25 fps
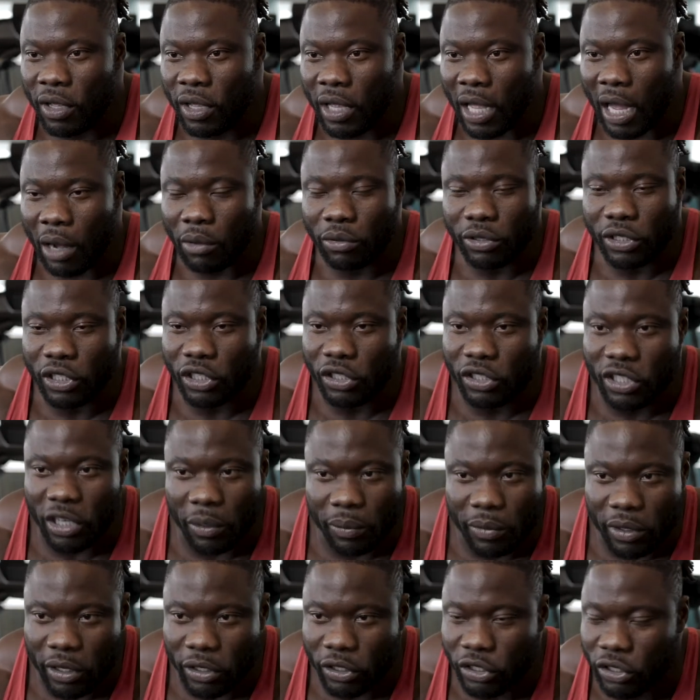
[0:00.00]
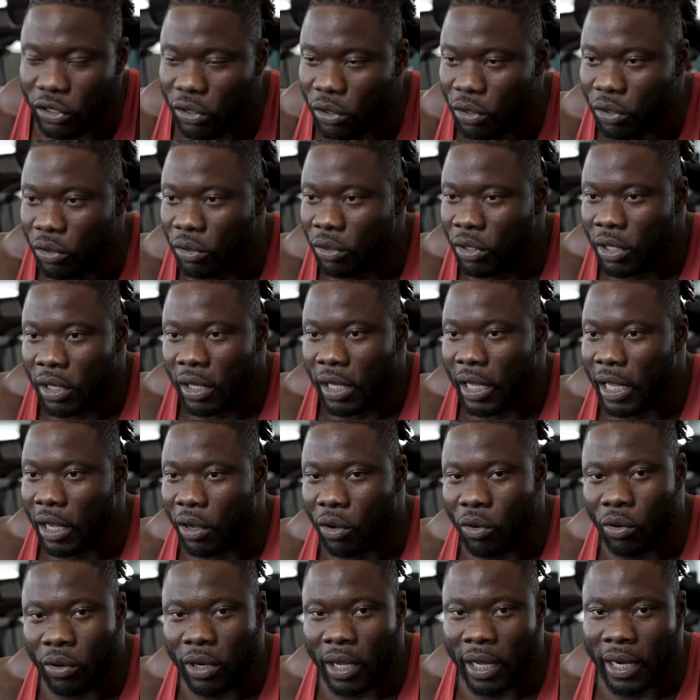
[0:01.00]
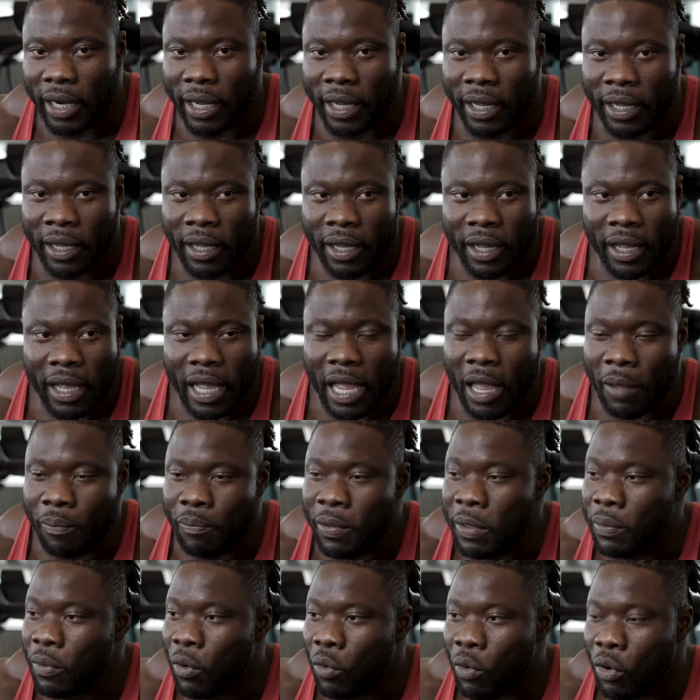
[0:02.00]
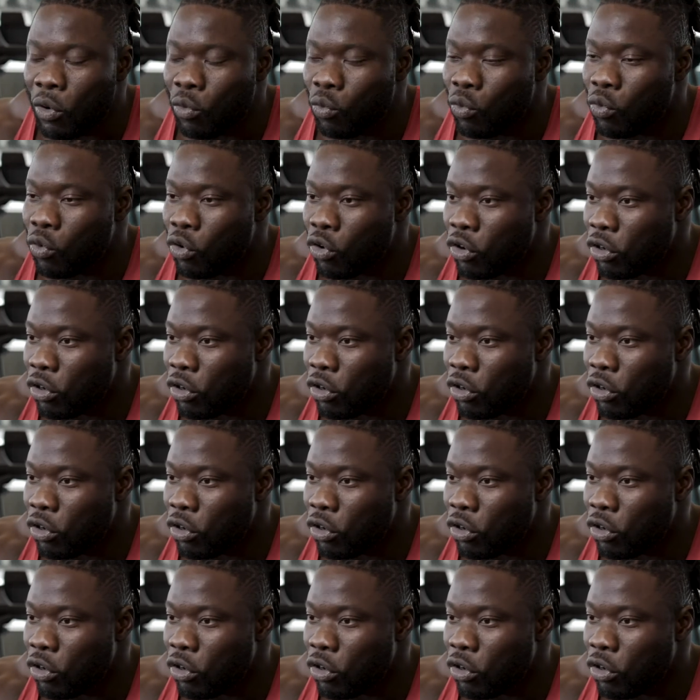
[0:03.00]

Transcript: I would just jump in a show and go down there and people would